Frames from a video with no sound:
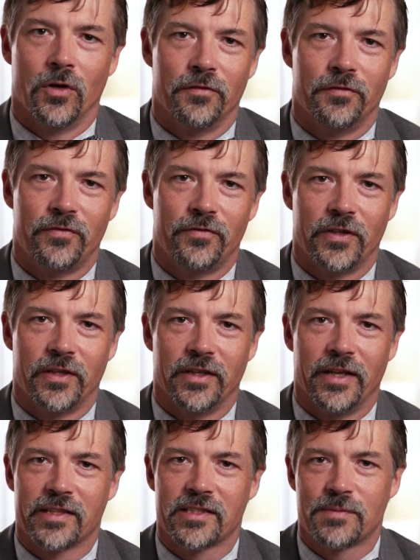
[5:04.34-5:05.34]
of
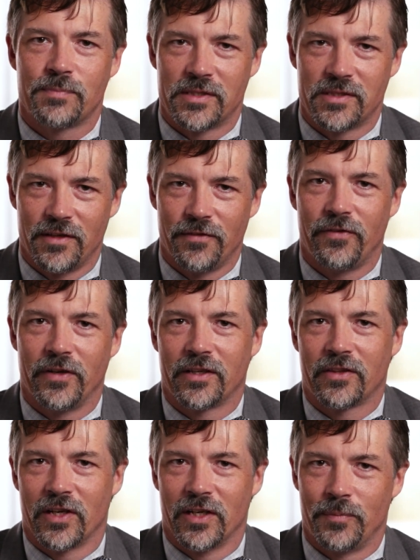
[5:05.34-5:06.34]
less
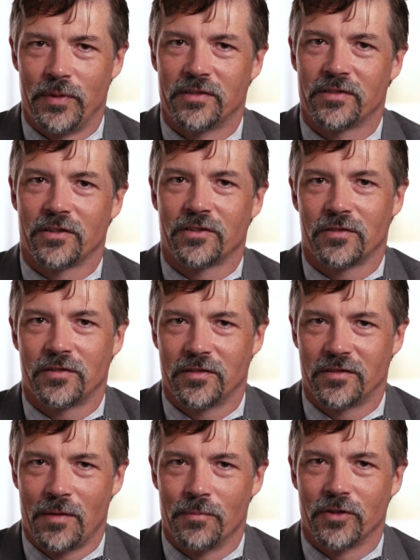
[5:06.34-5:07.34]
specific therapies, such as the
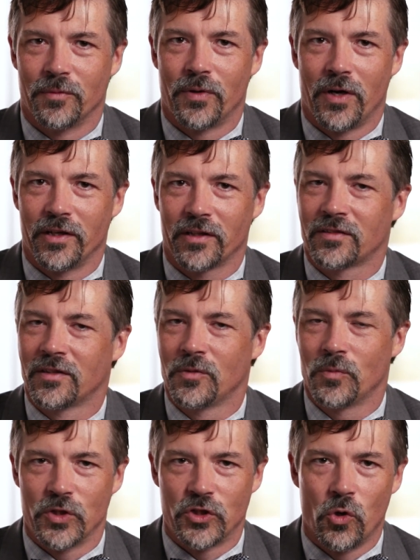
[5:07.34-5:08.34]
stem cell projects,
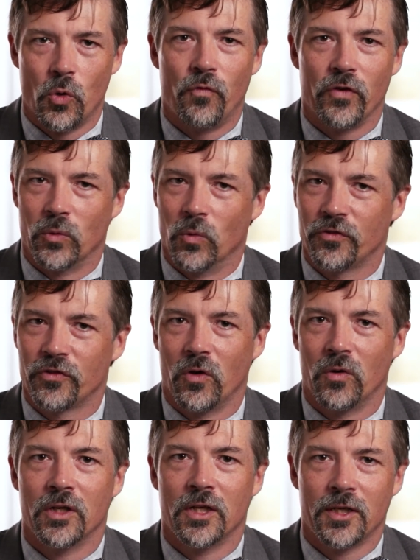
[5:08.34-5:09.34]
which hopefully
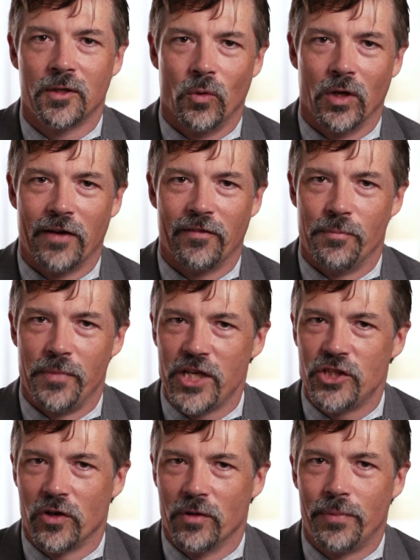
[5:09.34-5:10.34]
also will have a
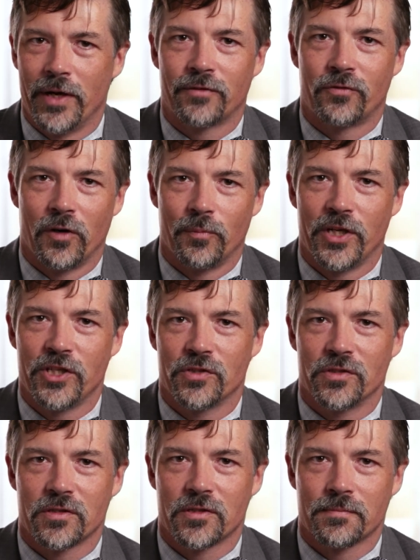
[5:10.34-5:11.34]
major impact for our
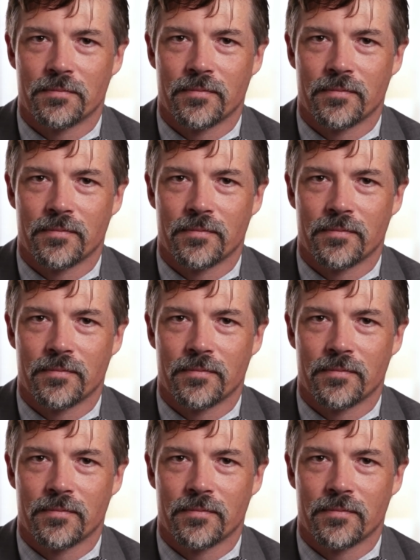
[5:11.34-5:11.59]
patients.